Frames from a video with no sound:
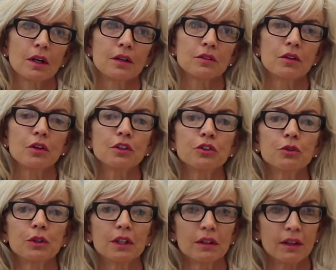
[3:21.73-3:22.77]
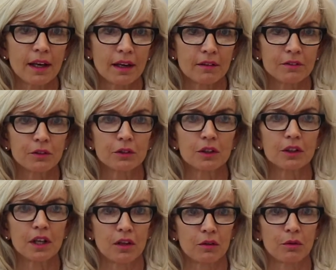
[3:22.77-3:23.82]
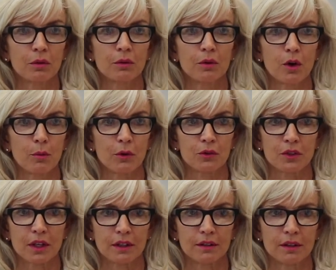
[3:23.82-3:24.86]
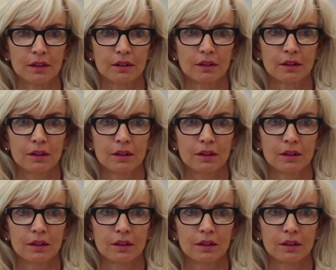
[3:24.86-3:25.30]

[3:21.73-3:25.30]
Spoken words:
as long as you can laugh, you can get through almost anything.